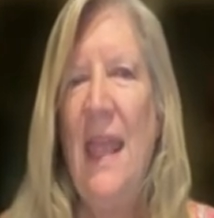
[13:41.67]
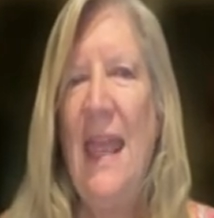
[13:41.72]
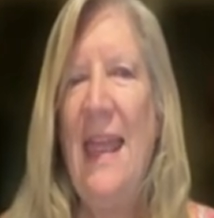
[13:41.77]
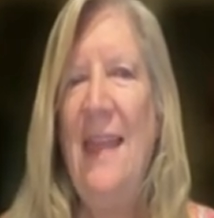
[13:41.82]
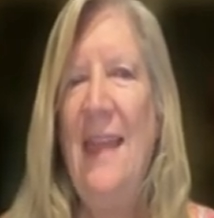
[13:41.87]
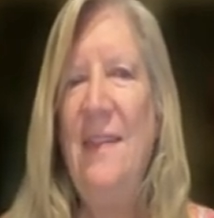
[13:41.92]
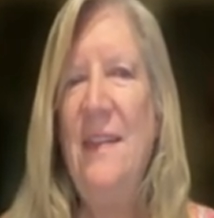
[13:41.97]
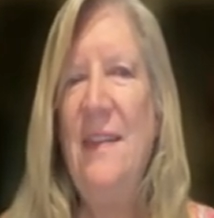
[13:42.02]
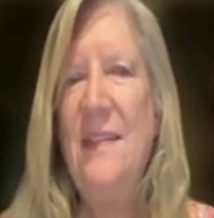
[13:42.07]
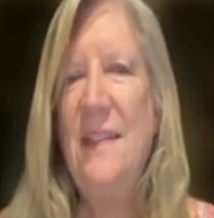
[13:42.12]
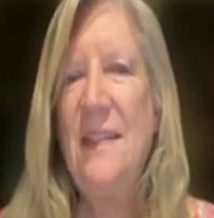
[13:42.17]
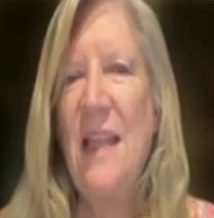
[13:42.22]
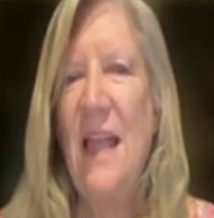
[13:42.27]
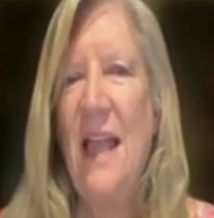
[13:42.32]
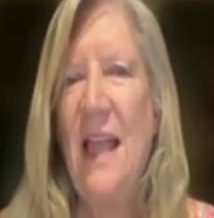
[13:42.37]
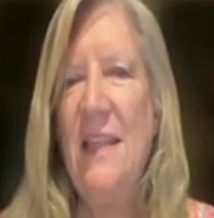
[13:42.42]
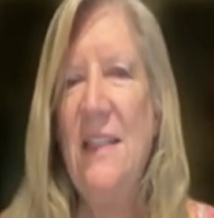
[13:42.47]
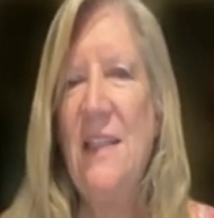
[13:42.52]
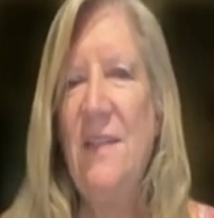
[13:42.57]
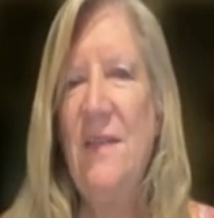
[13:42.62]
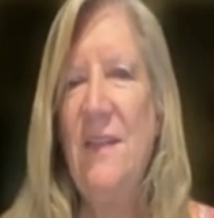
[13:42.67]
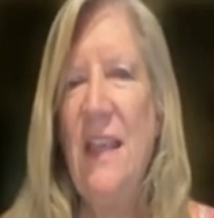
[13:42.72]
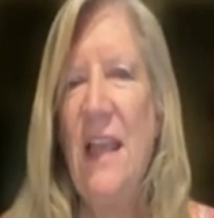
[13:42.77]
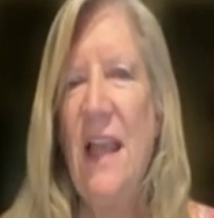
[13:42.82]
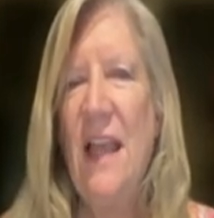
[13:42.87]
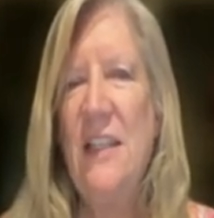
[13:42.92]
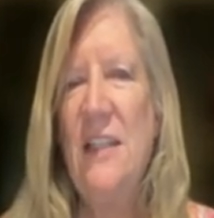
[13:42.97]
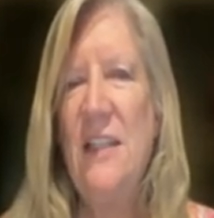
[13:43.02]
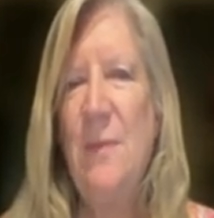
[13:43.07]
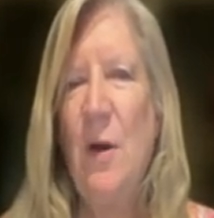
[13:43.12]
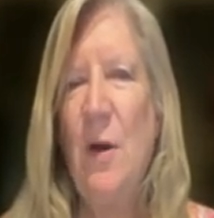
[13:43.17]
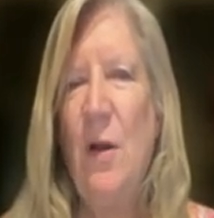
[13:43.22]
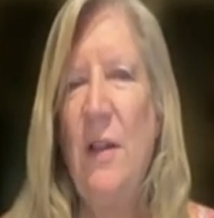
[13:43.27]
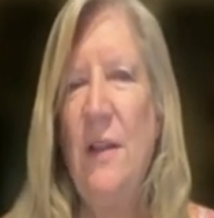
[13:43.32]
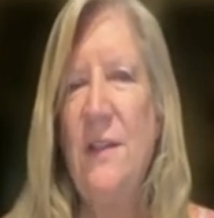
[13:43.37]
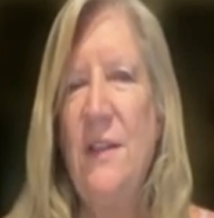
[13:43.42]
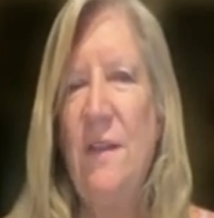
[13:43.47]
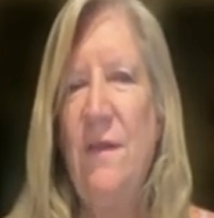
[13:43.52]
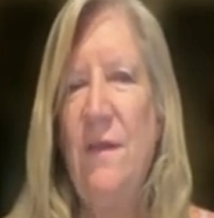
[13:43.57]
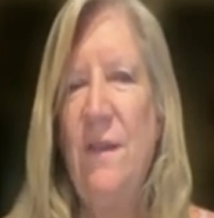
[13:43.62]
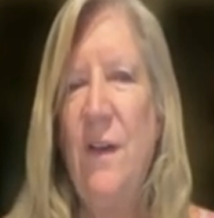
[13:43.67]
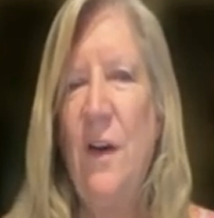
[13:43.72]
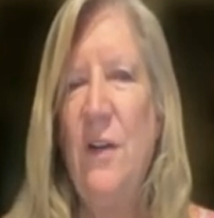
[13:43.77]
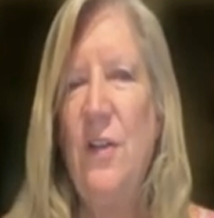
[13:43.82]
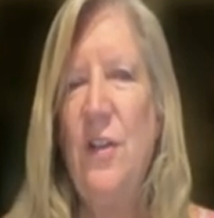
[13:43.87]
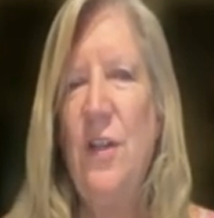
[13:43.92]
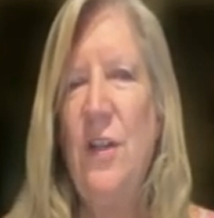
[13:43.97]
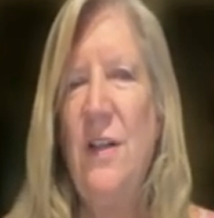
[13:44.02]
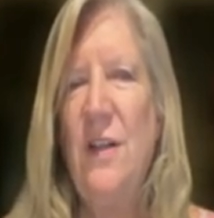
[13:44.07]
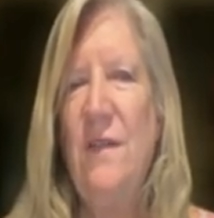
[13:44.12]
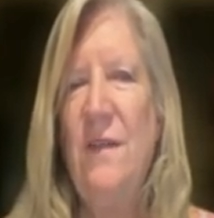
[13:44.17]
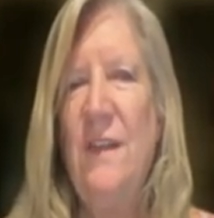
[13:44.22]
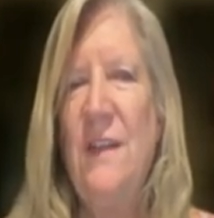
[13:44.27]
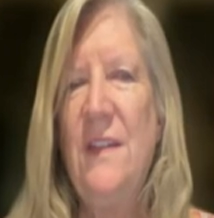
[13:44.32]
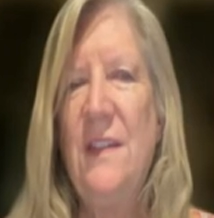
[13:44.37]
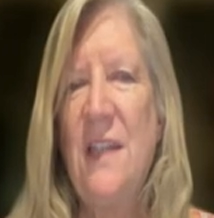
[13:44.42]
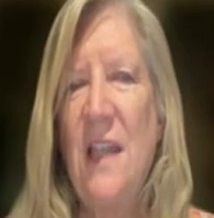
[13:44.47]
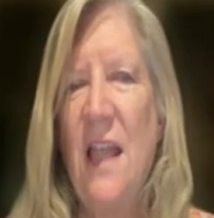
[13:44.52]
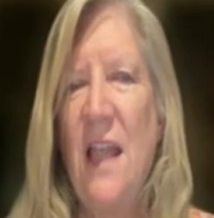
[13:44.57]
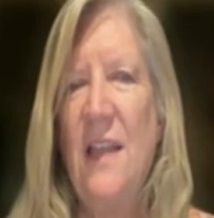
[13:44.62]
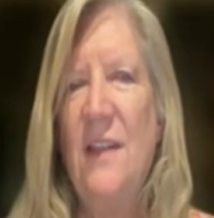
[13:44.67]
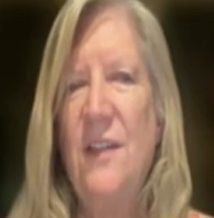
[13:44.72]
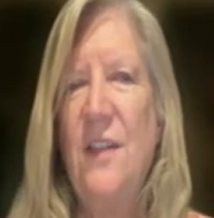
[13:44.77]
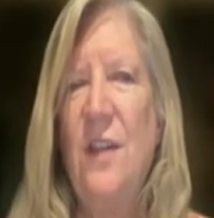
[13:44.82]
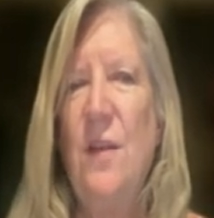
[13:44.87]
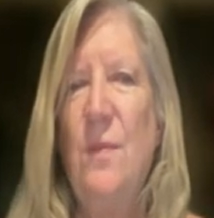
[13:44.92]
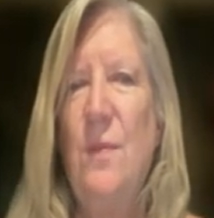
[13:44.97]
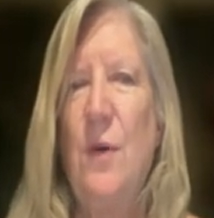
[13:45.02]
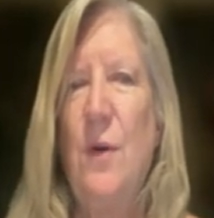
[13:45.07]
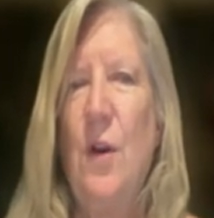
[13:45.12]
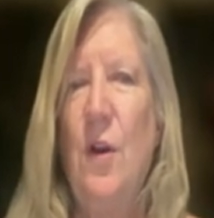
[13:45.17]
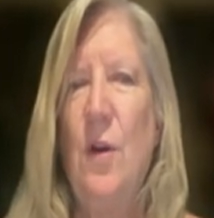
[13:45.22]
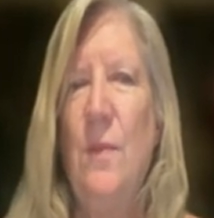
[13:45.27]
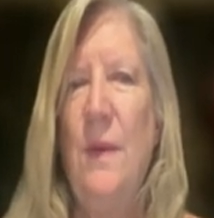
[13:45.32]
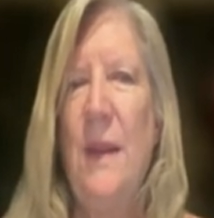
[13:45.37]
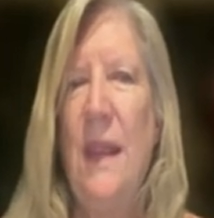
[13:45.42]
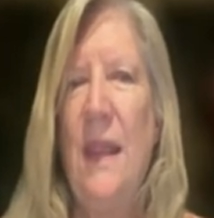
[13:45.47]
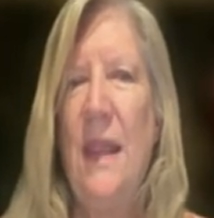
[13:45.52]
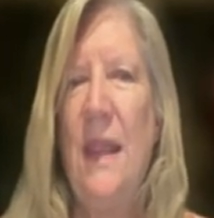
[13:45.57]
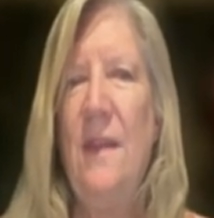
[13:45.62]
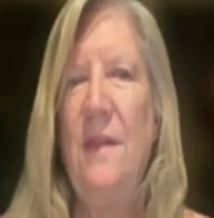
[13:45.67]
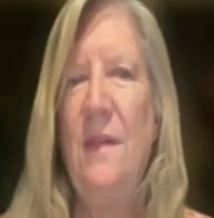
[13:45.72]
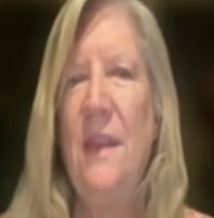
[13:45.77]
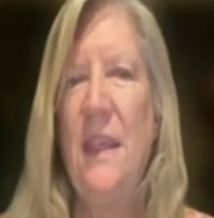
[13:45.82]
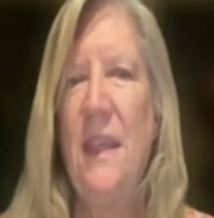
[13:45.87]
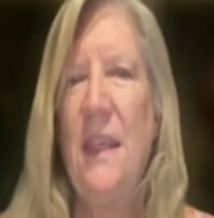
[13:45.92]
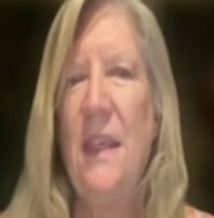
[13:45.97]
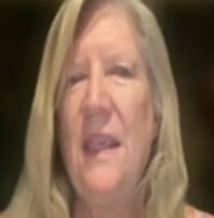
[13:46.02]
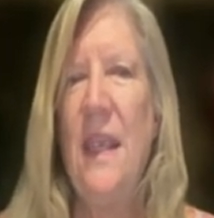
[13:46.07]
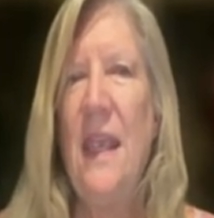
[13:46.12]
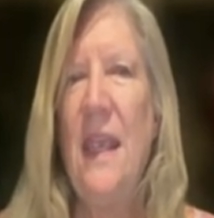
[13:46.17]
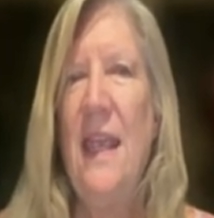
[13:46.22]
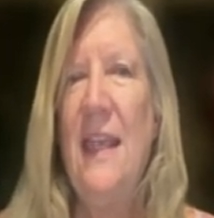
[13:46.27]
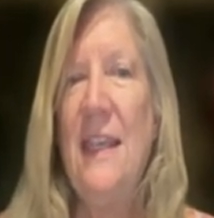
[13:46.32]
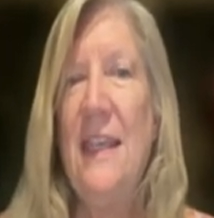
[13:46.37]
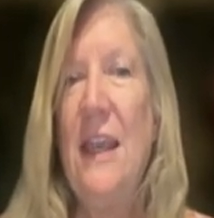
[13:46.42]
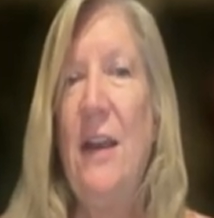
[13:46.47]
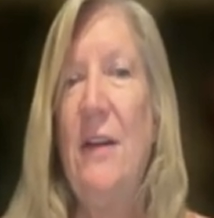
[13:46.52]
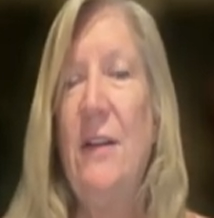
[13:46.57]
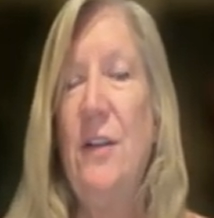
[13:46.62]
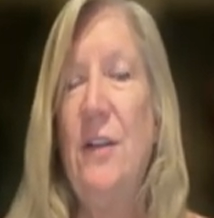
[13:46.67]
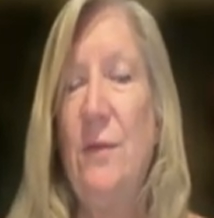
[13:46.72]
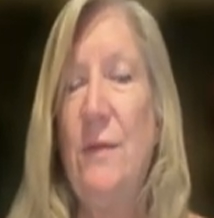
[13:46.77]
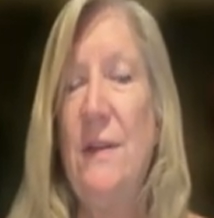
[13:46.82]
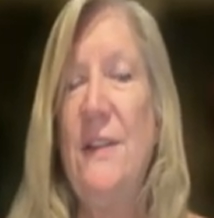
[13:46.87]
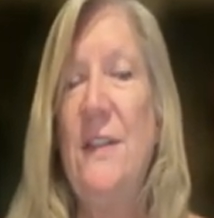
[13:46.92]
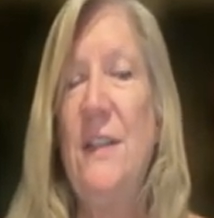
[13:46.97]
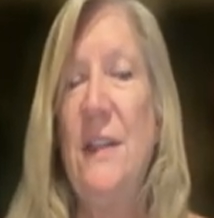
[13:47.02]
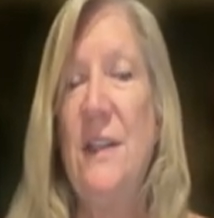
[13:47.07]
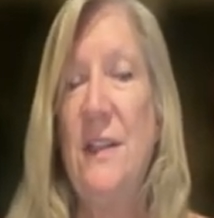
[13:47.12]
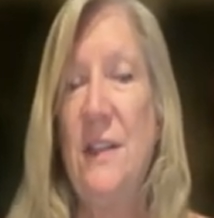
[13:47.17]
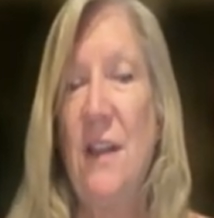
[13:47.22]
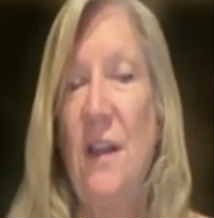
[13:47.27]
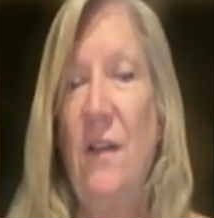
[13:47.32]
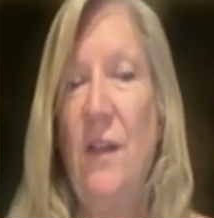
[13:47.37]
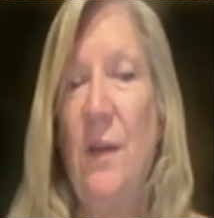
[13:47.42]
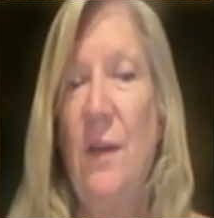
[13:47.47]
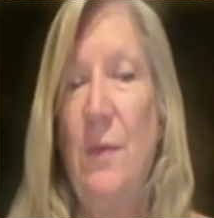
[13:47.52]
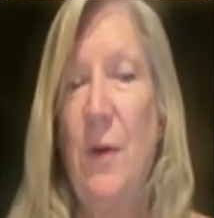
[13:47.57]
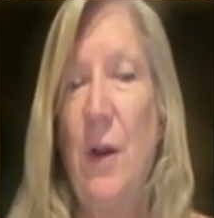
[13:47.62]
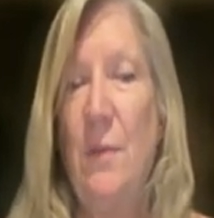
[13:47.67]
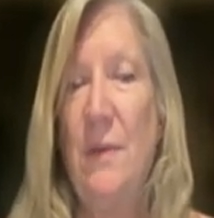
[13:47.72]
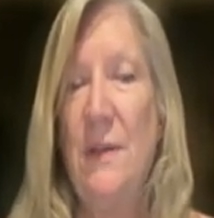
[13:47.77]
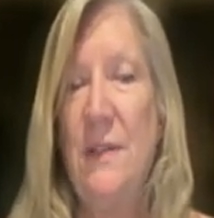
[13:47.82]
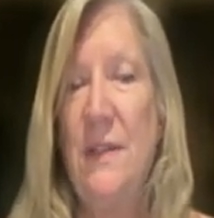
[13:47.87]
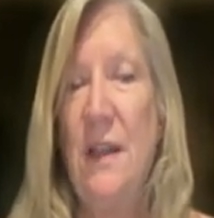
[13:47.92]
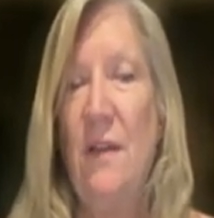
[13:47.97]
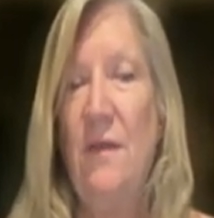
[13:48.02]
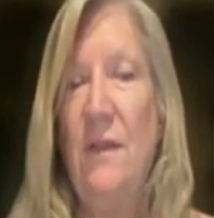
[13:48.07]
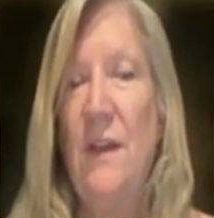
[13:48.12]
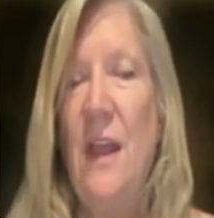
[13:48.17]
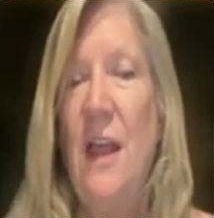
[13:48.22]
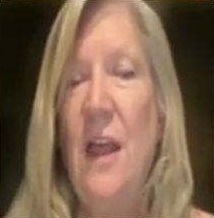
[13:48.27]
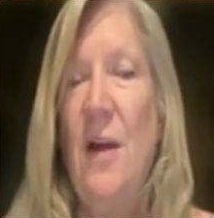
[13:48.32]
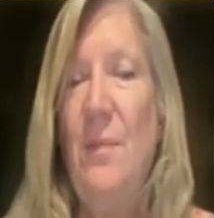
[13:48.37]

And the size of the ice ball is a function of the size of the probe and the characteristics of the probe itself.